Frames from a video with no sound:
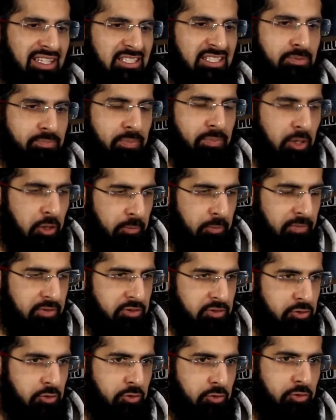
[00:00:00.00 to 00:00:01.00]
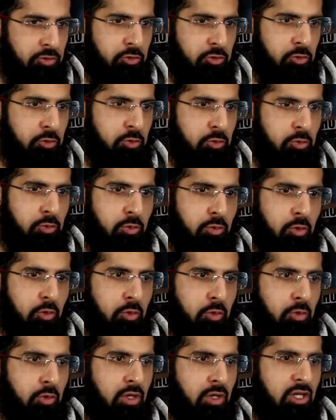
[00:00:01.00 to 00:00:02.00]
experiment on you
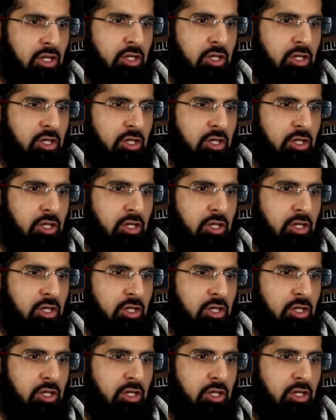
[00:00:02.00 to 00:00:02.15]
or